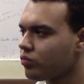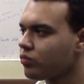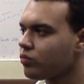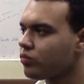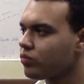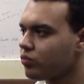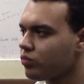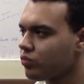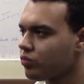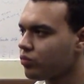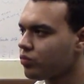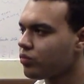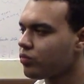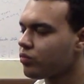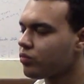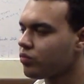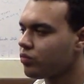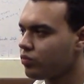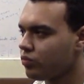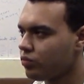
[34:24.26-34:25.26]

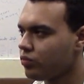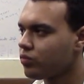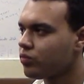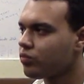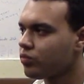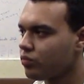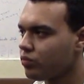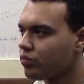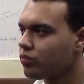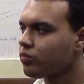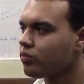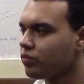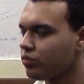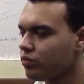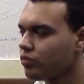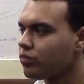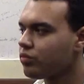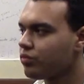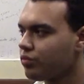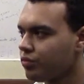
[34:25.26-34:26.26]

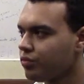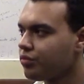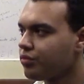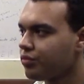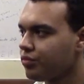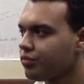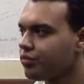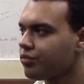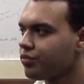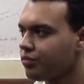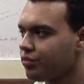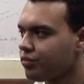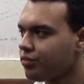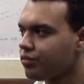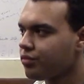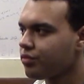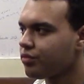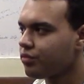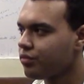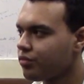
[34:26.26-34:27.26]

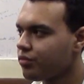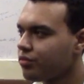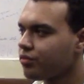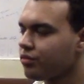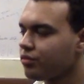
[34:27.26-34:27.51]
No words are spoken by the person on screen.